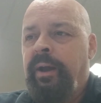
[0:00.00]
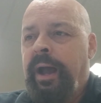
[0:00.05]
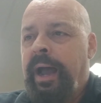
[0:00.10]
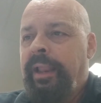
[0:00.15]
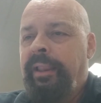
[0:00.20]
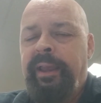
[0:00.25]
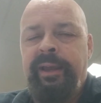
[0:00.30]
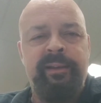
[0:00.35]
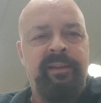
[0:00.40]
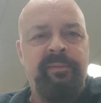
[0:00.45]
I
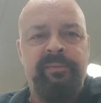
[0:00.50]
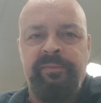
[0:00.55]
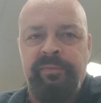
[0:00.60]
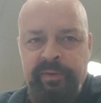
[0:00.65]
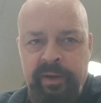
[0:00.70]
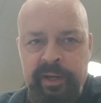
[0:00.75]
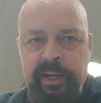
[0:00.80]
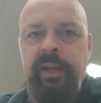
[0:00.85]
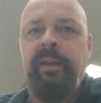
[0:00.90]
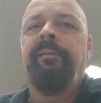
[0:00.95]
like
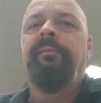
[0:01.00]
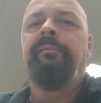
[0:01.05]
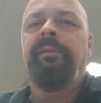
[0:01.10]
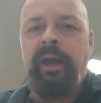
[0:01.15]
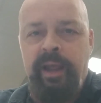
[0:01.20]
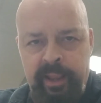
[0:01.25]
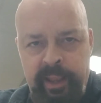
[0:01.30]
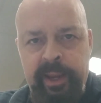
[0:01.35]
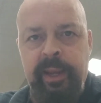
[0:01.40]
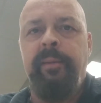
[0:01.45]

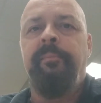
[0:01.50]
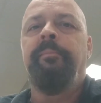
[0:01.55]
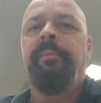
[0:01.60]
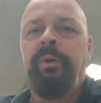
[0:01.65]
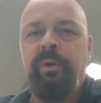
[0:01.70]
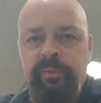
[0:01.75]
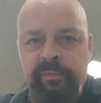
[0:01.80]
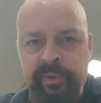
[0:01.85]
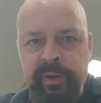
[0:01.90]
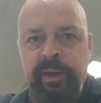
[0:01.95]
it
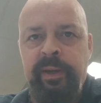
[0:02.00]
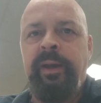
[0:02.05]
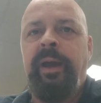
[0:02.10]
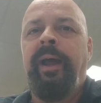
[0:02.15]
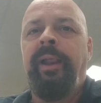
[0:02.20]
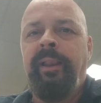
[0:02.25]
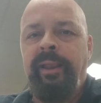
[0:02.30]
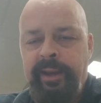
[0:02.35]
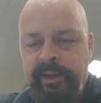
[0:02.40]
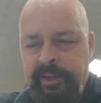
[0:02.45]
moving.
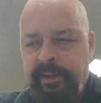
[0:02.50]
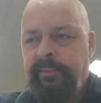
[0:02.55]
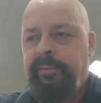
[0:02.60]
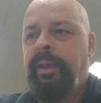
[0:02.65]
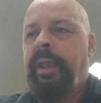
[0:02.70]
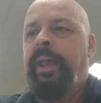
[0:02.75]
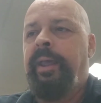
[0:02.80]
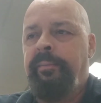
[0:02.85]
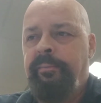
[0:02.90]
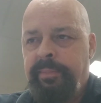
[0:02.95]
I like it
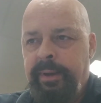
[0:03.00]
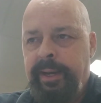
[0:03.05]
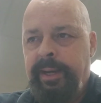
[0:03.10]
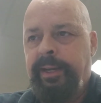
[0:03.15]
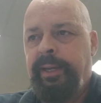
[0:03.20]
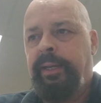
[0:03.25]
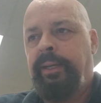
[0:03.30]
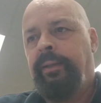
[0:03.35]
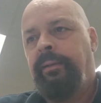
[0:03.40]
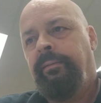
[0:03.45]
head
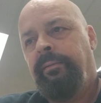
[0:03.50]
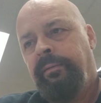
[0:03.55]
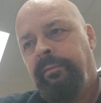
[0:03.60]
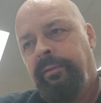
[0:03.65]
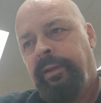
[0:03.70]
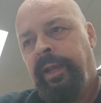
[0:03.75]
banging.